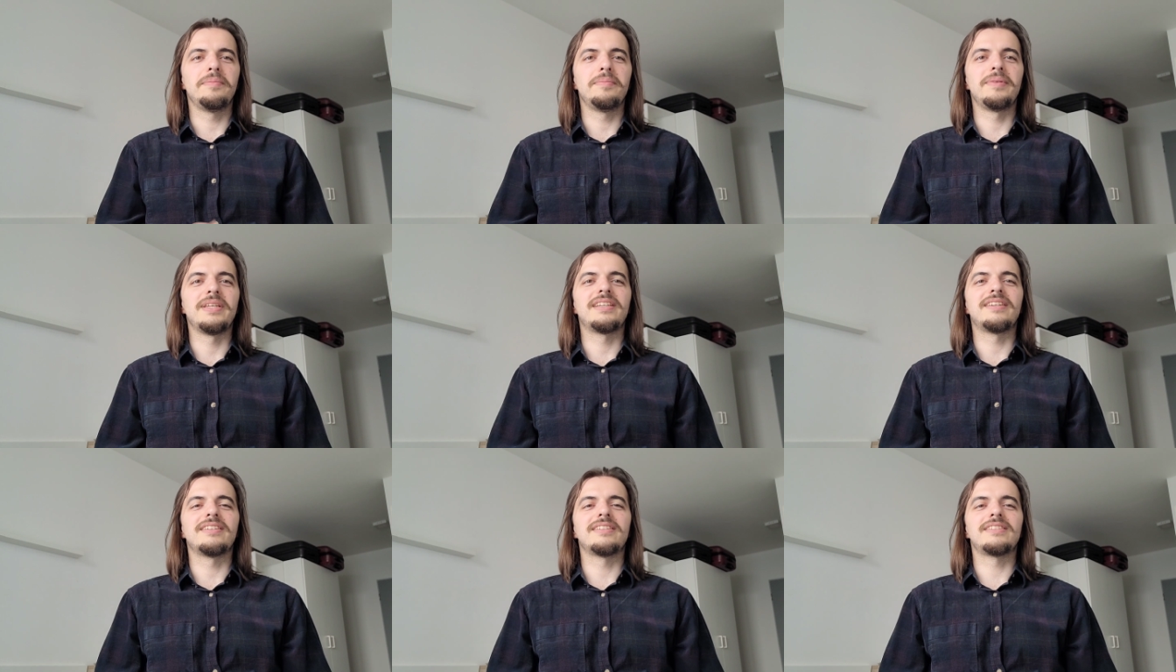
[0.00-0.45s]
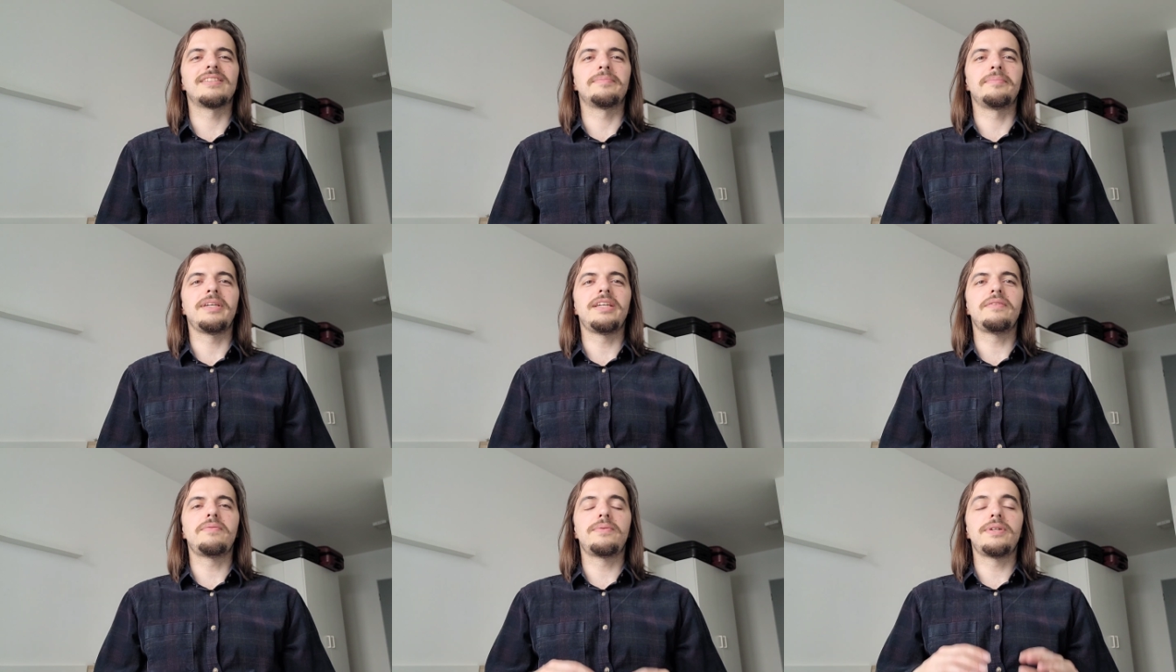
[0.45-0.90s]
Because the
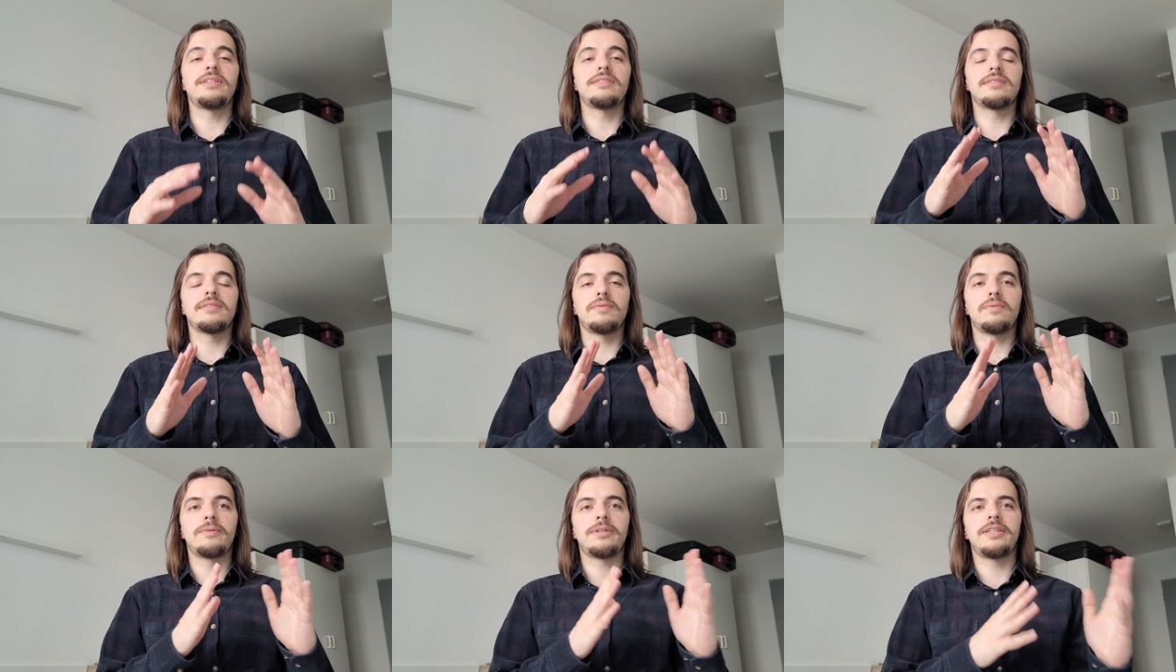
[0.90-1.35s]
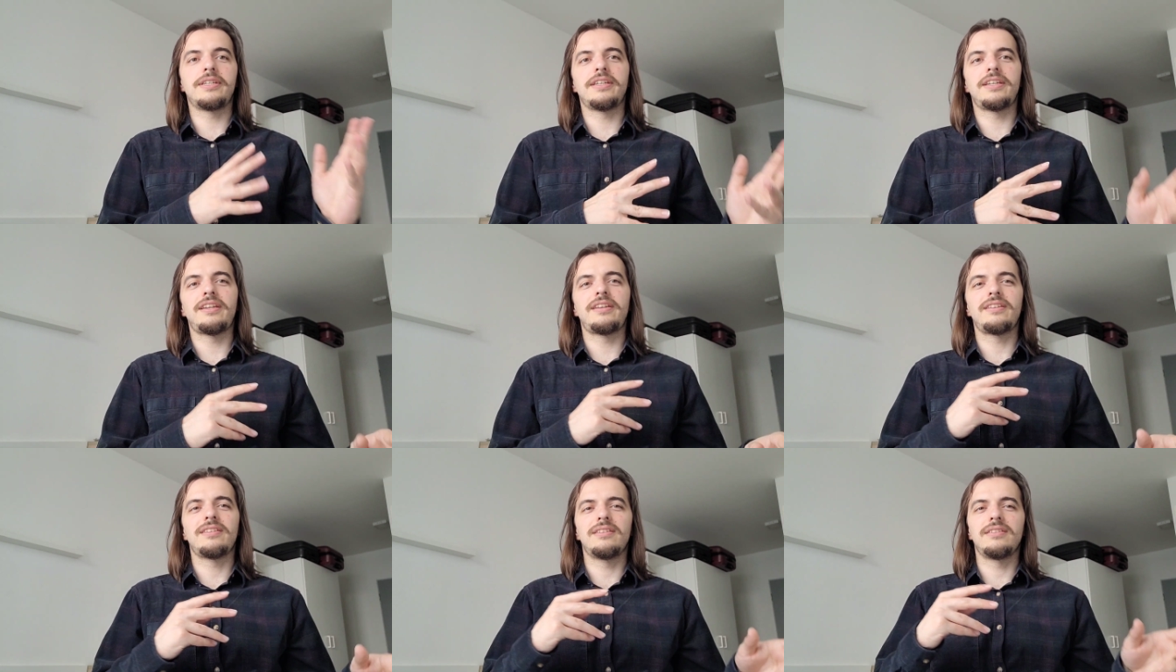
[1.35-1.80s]
main reason
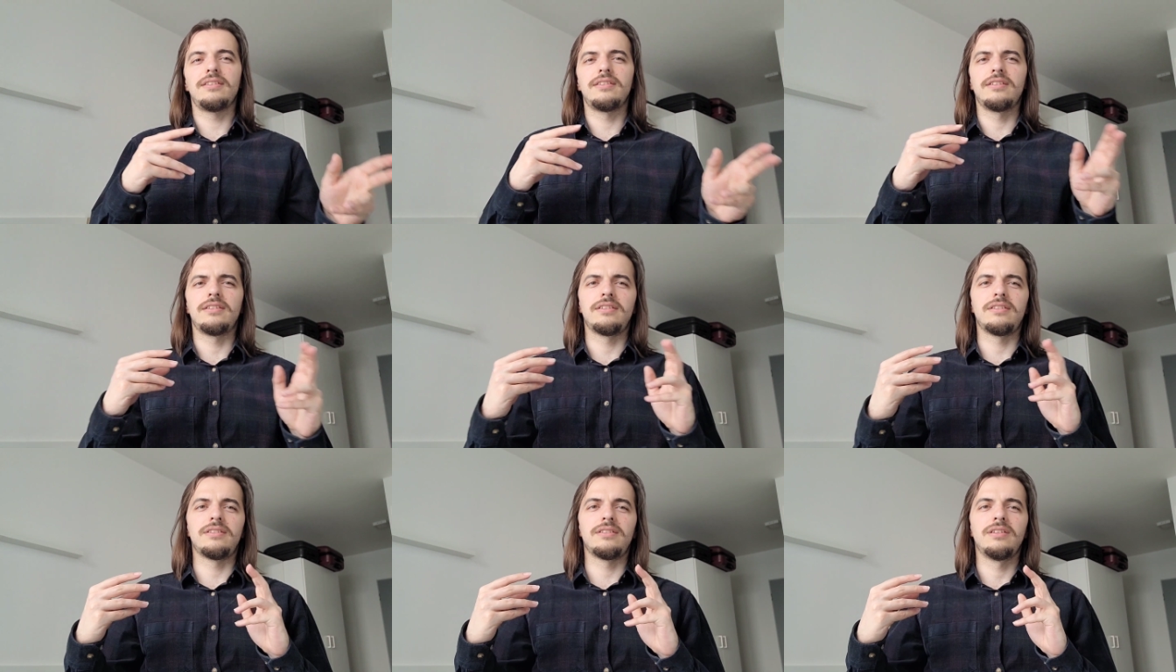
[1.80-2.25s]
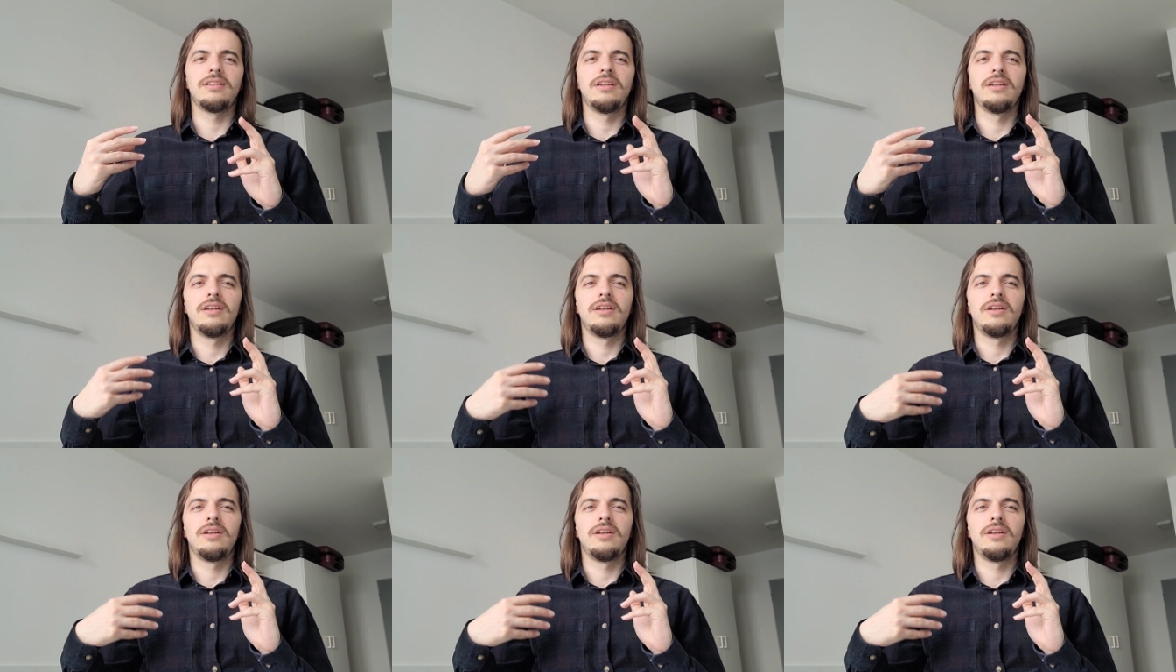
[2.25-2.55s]
why uh,